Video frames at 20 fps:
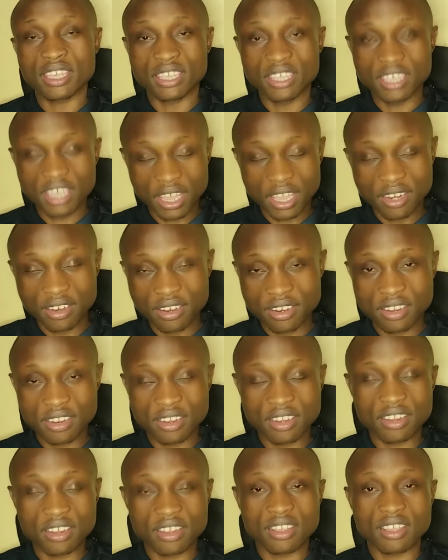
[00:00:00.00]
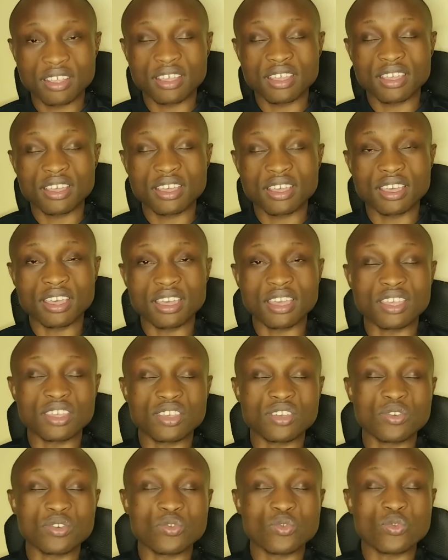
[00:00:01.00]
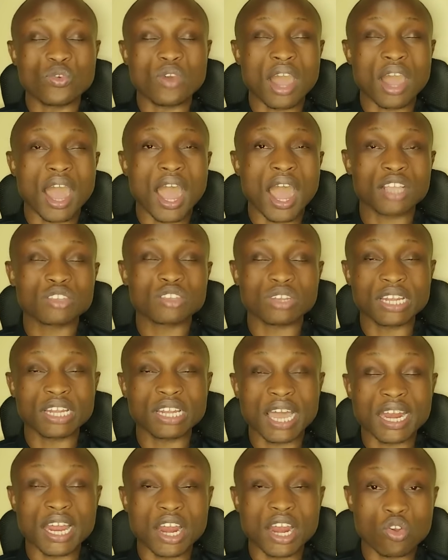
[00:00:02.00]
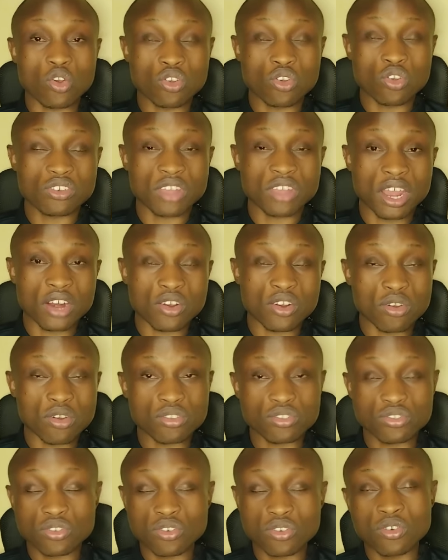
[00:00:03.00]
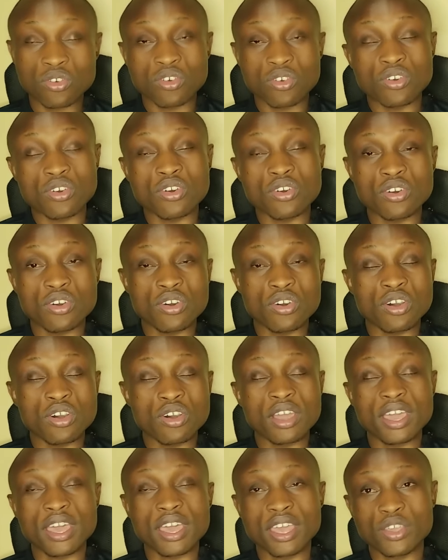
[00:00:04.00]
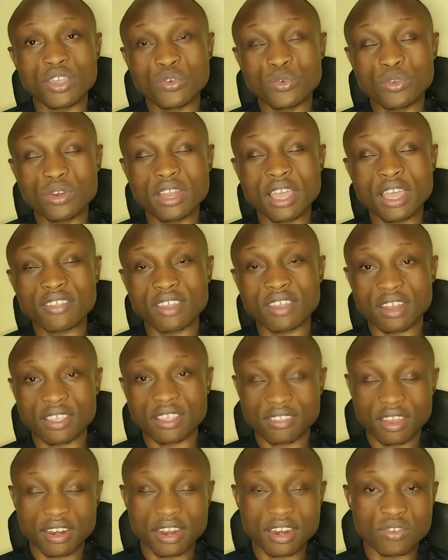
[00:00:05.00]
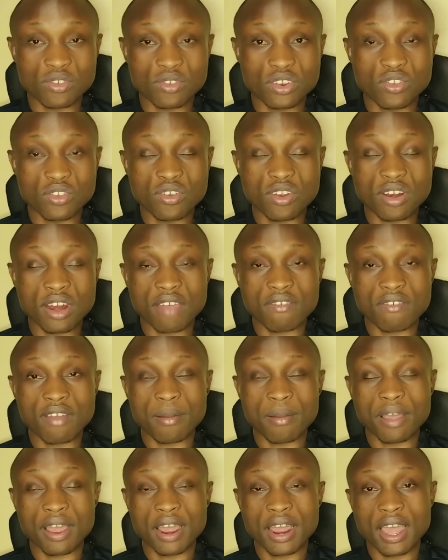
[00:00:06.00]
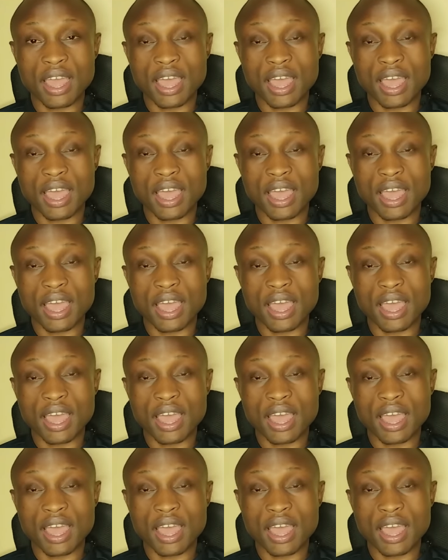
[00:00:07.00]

Yet, you actually earn a lot, and also you just understand that we do not have a